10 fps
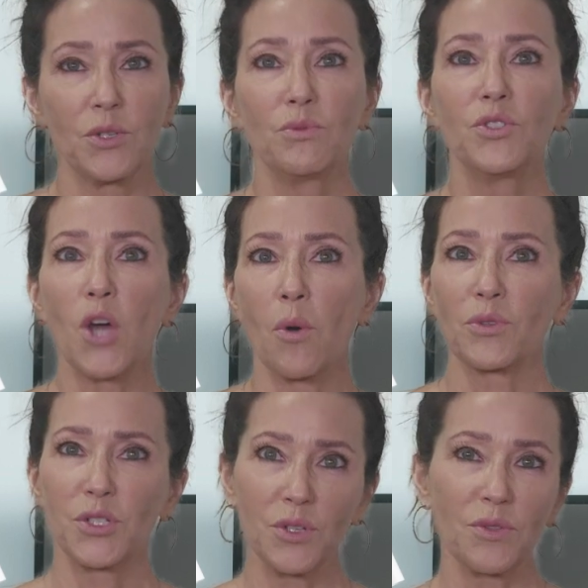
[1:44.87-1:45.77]
you
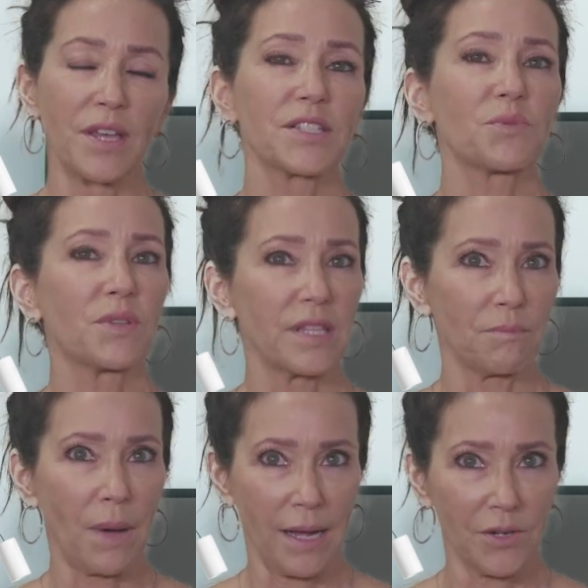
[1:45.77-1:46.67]
don't do this with the
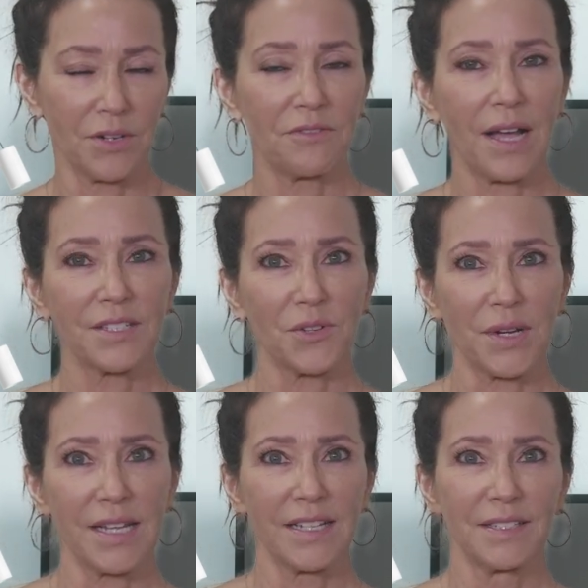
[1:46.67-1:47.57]
Buyer
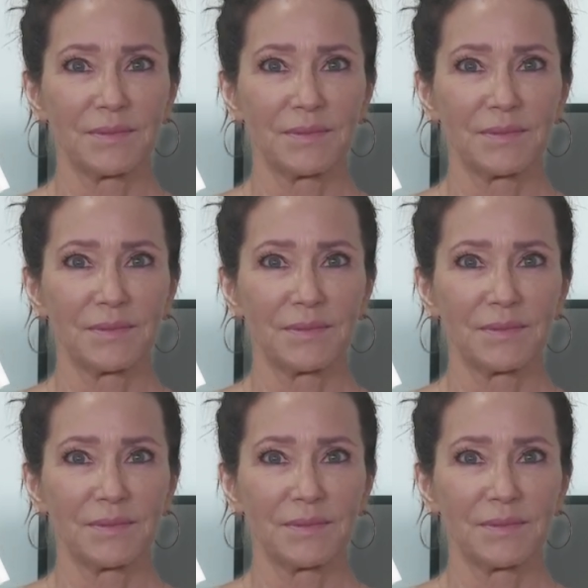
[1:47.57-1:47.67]
Advisory.